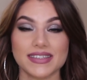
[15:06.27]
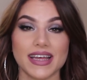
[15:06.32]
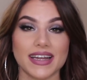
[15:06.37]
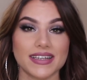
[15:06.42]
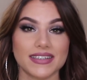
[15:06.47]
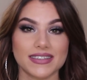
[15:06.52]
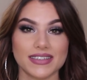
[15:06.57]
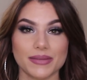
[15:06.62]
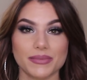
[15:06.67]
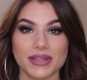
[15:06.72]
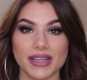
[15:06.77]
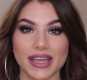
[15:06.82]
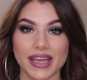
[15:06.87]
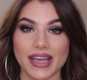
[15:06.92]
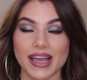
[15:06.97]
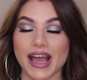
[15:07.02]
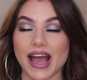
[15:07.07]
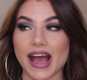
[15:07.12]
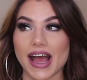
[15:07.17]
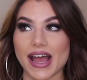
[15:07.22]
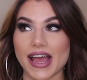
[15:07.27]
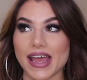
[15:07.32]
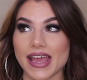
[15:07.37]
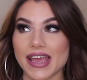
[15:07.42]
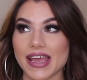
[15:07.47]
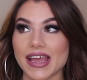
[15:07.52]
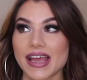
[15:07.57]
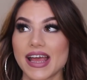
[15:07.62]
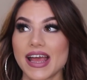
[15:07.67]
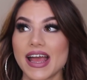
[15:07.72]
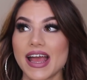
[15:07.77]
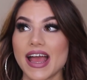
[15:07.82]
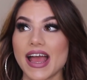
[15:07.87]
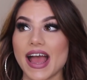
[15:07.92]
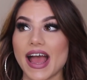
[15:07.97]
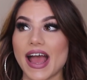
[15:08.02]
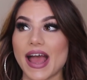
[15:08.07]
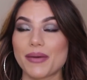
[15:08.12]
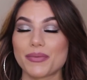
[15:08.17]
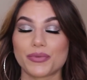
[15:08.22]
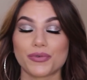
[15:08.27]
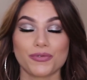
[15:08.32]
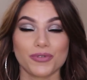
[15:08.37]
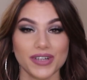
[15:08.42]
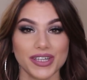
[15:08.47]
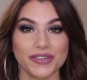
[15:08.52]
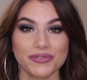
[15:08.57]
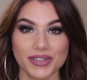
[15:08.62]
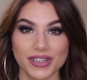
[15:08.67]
That is something I am really,